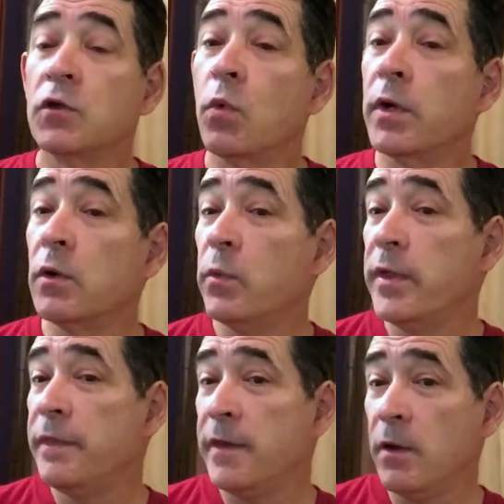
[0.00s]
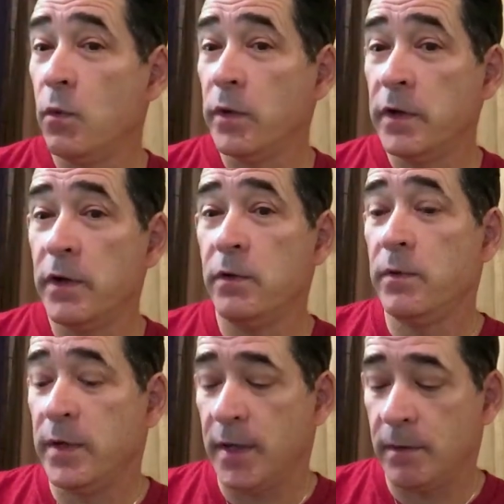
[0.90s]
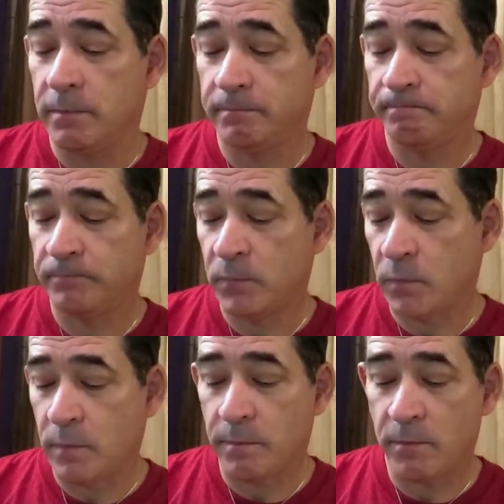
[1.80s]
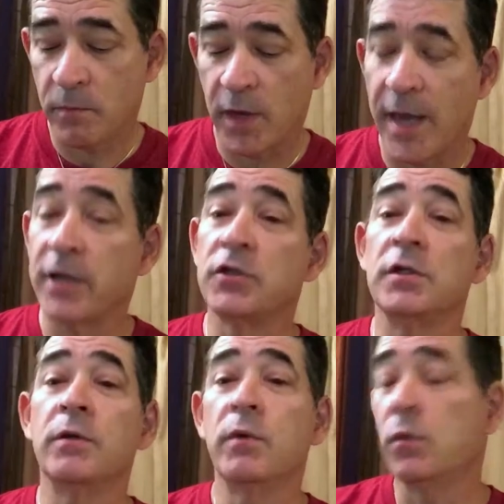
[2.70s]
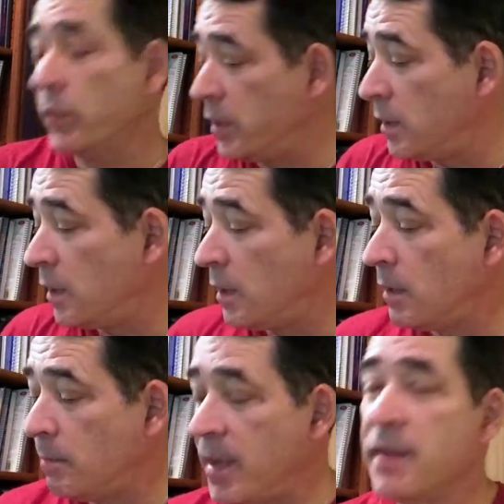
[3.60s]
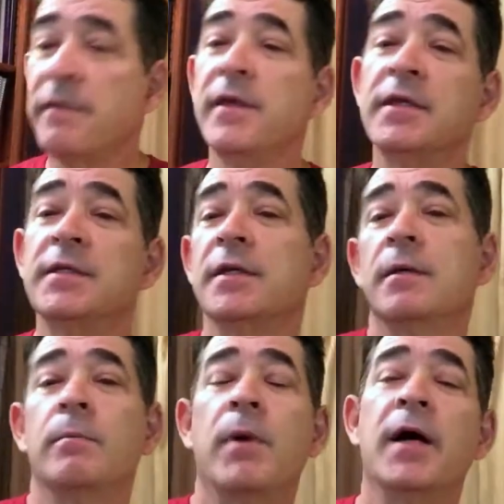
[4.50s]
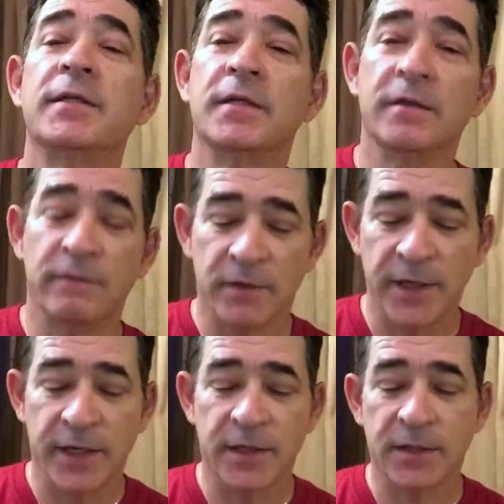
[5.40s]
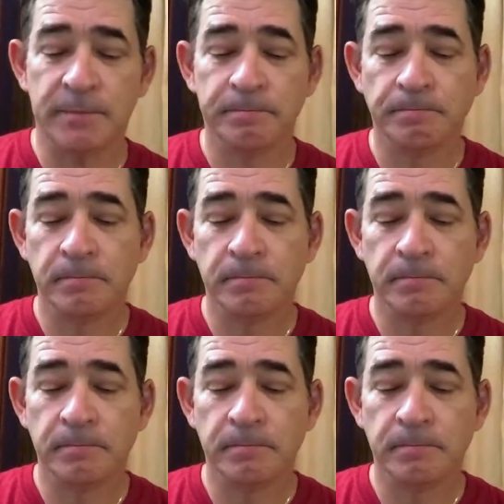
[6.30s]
So what do we think we're doing, actually, when we make these positive links?